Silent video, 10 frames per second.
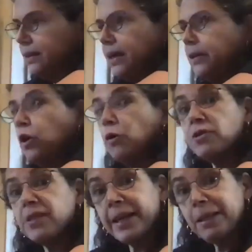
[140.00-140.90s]
I know
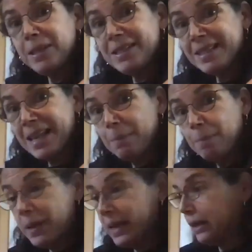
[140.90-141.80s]
this item isn't that
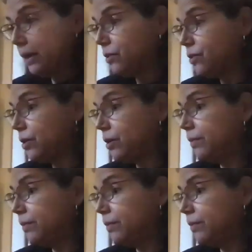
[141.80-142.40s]
big, so.